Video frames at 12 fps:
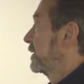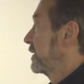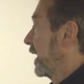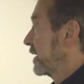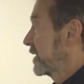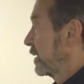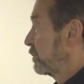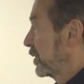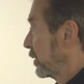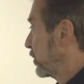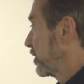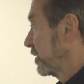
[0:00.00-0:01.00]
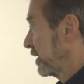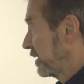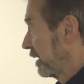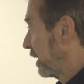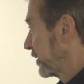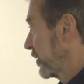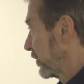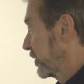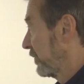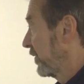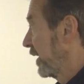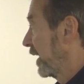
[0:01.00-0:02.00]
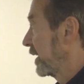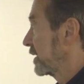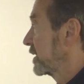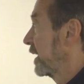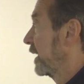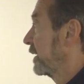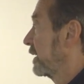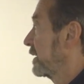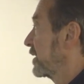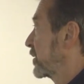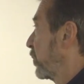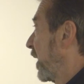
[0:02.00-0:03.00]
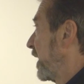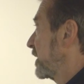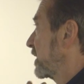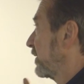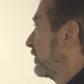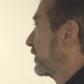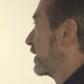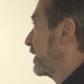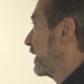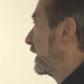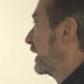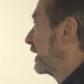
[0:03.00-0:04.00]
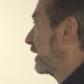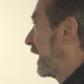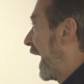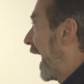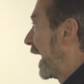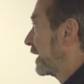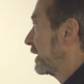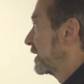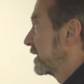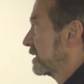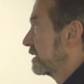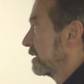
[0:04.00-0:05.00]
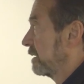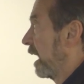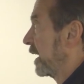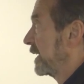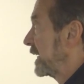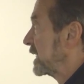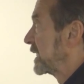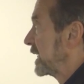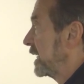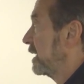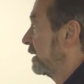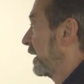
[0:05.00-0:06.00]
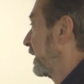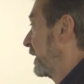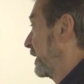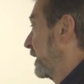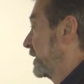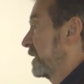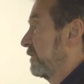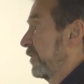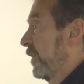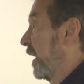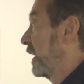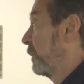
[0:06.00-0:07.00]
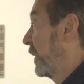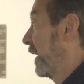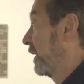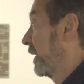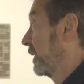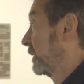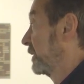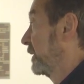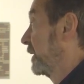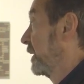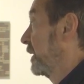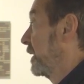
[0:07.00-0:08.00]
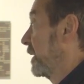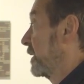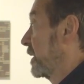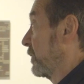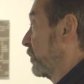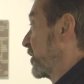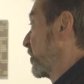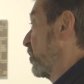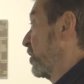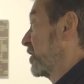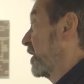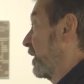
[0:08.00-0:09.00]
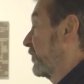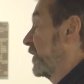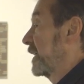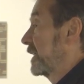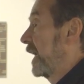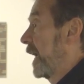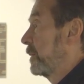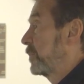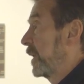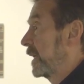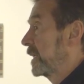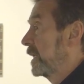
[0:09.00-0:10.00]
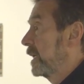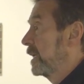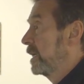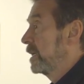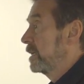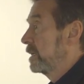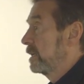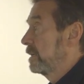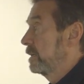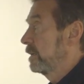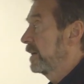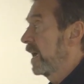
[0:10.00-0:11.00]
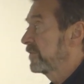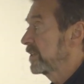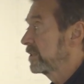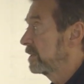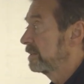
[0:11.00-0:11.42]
dust and pollution and all sorts of things. And there's ways of cleaning that. It's not easy. It isn't for any painting to restore stuff like that. But you don't have to